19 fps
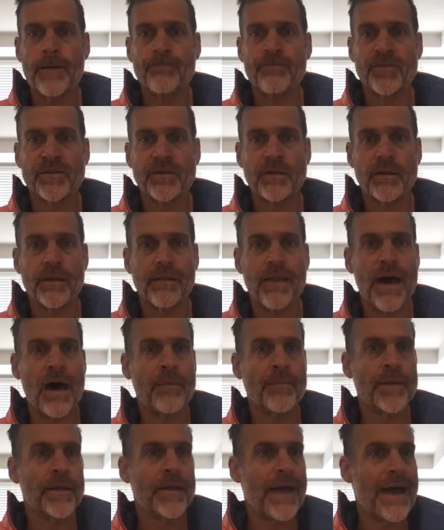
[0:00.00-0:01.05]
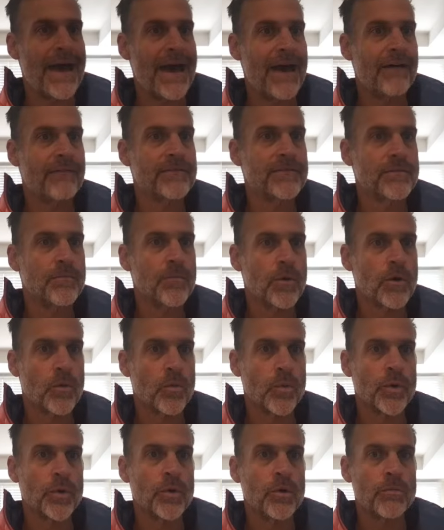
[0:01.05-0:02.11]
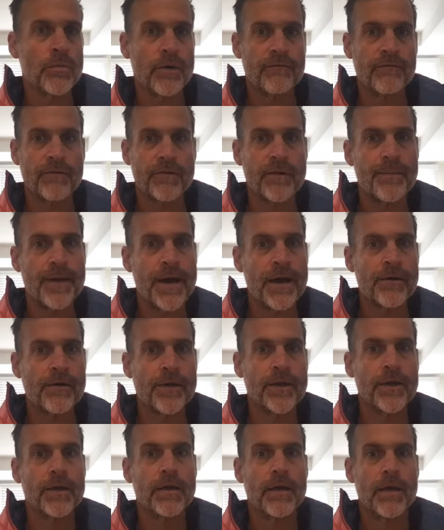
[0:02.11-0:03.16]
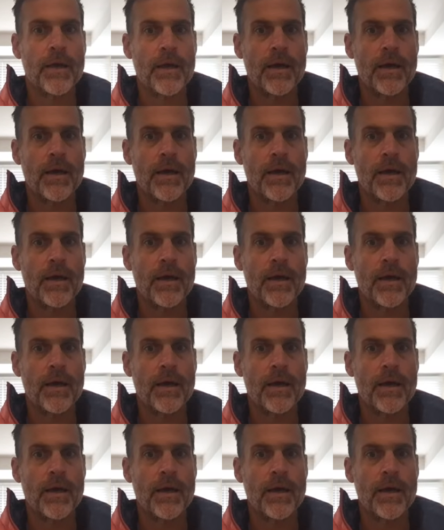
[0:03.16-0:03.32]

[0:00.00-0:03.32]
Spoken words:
It's going to allow me to have some more room for the battery.